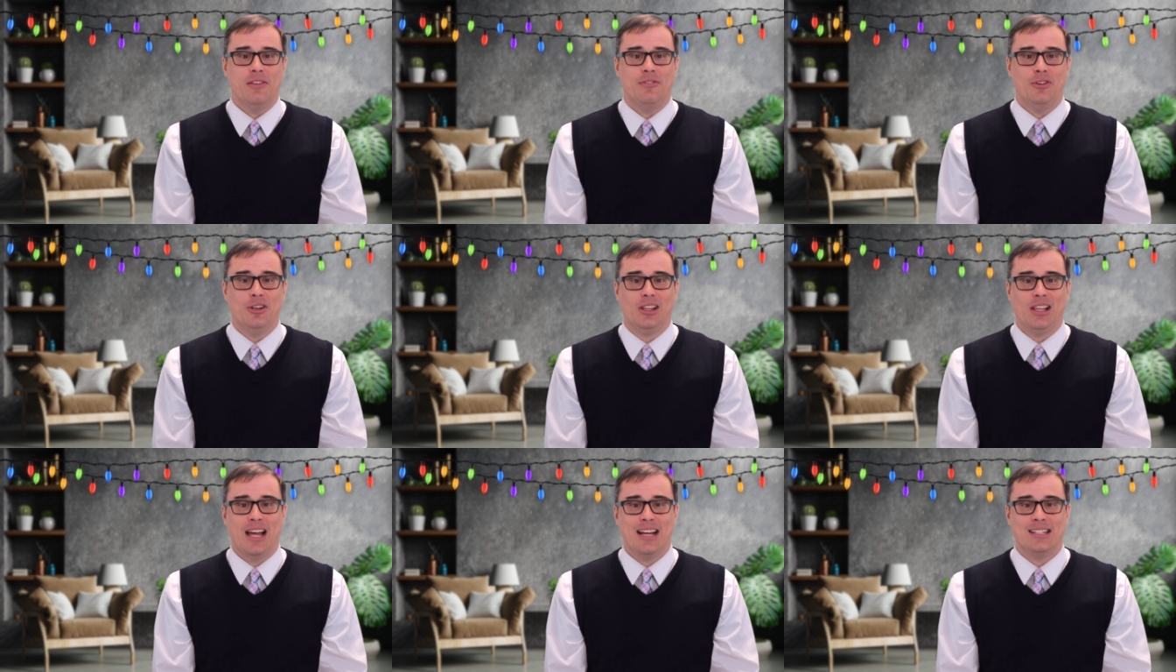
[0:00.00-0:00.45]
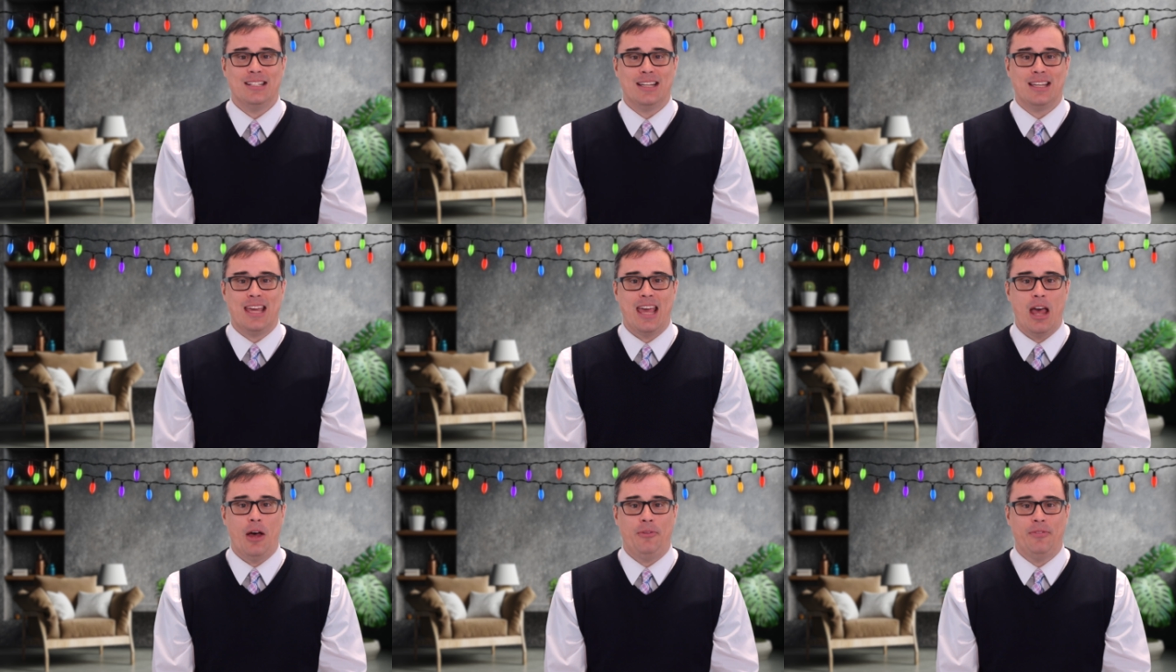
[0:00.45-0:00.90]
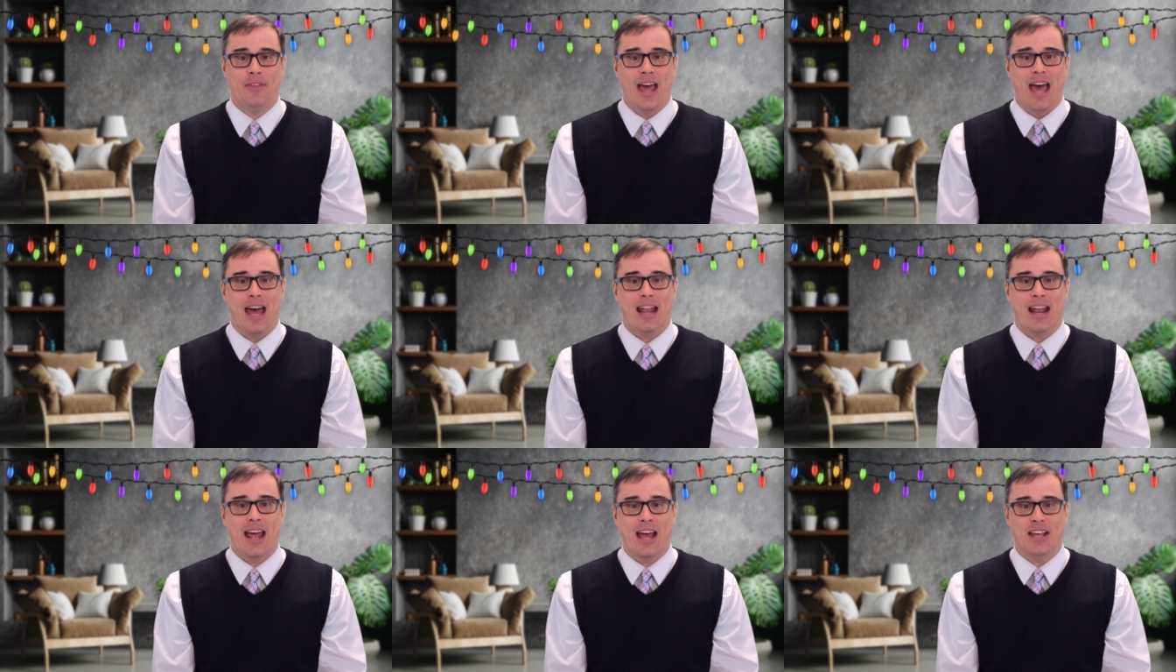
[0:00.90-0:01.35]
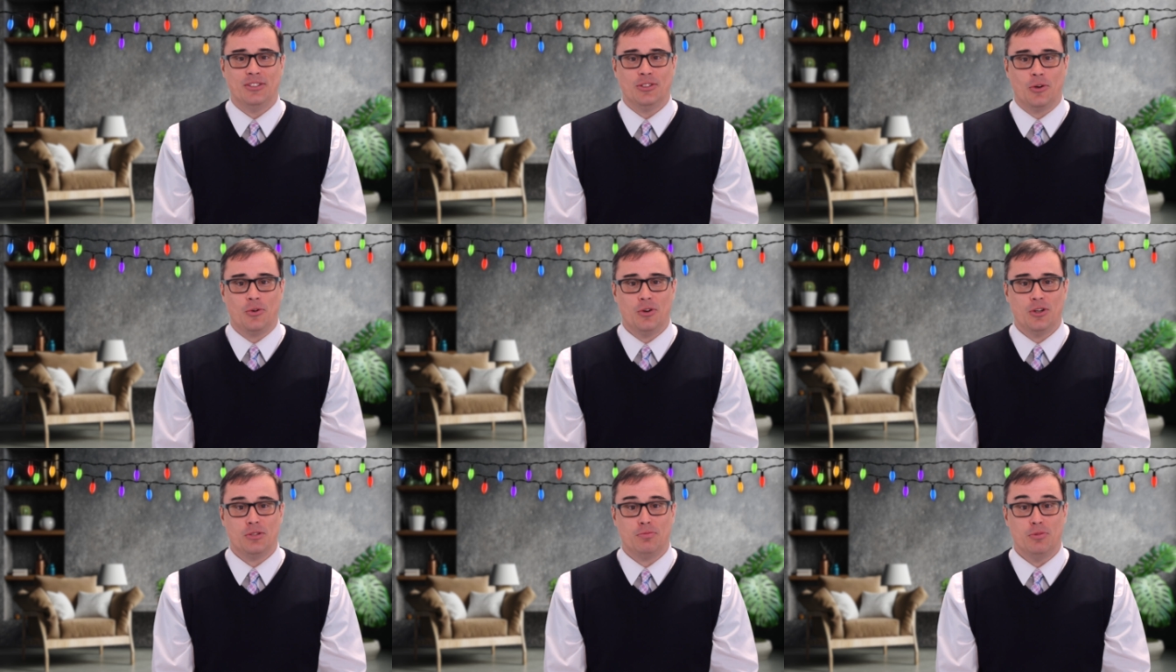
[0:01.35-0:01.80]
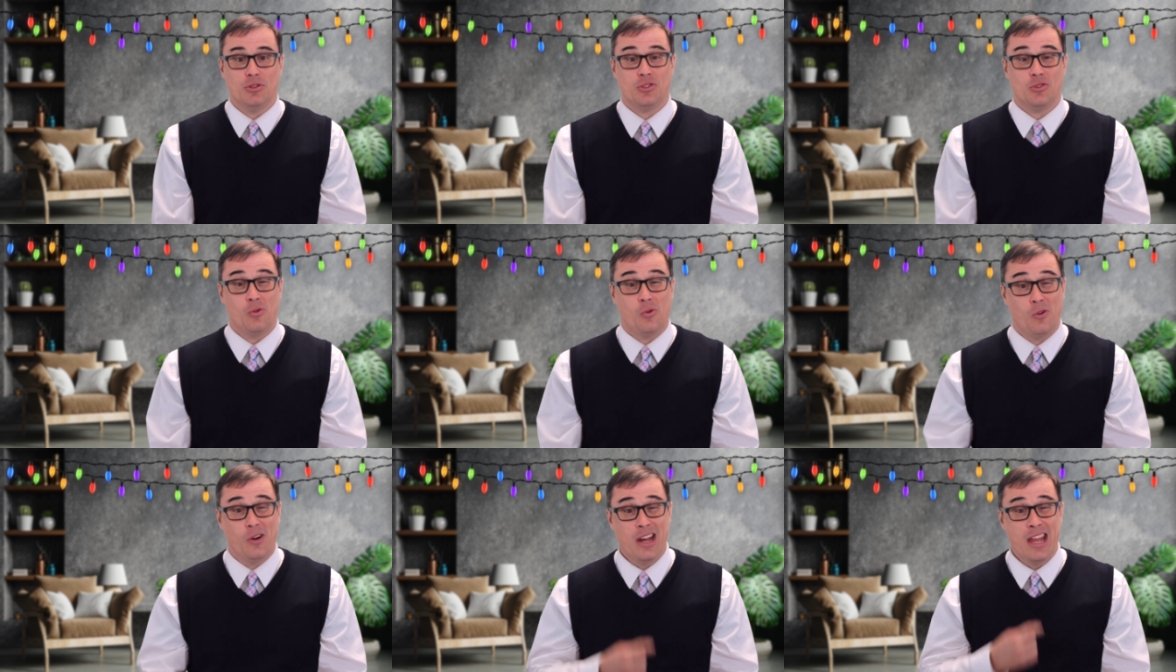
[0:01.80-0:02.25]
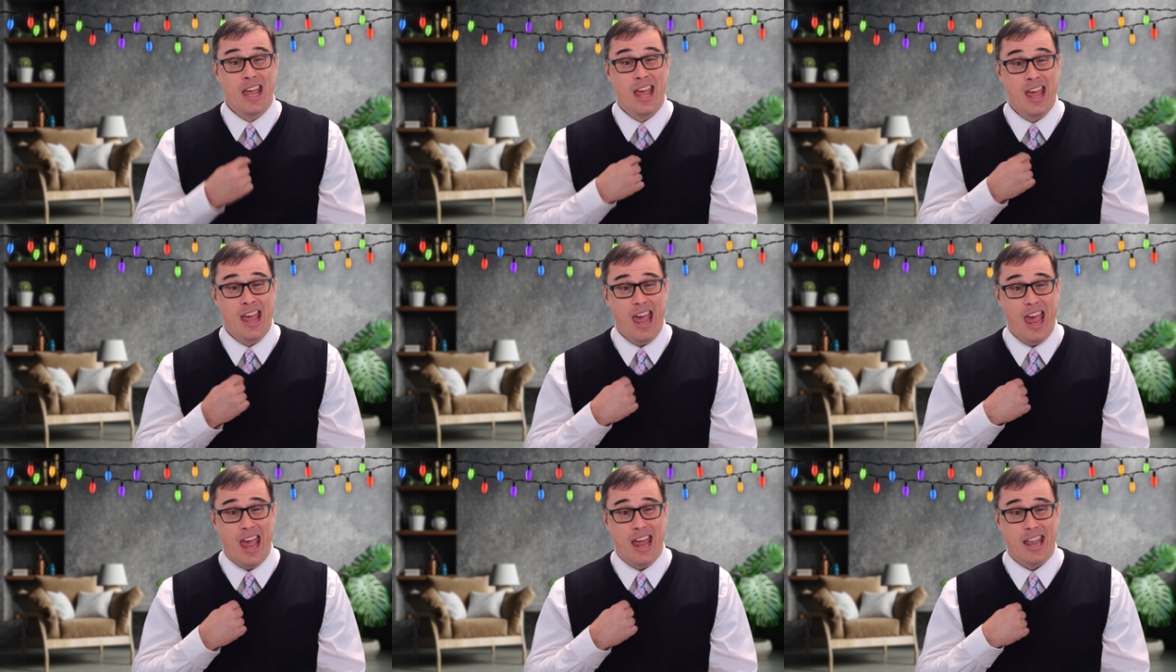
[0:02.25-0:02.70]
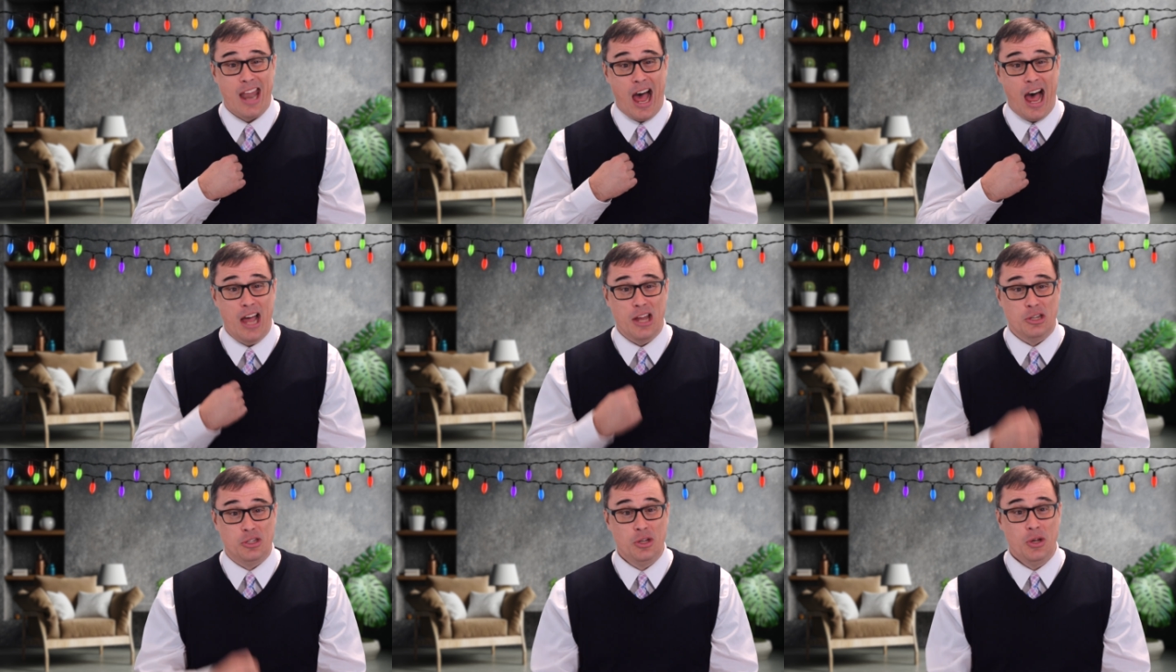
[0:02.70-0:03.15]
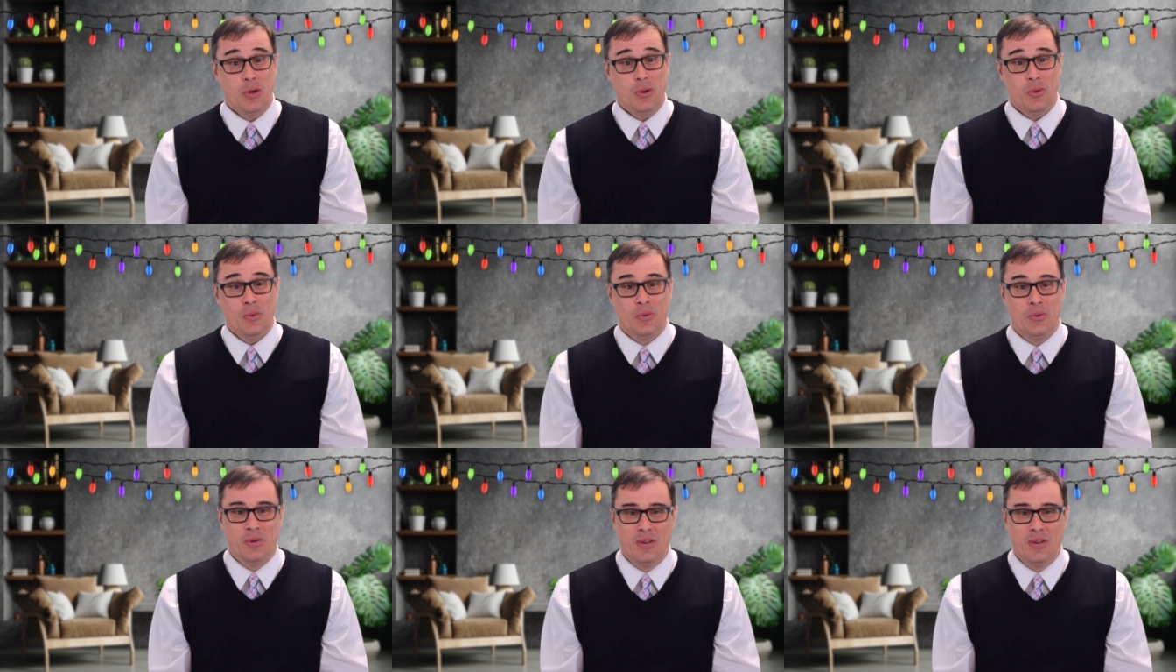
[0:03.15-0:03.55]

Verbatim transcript: if you'd like to count that as a Christmas story. And I do.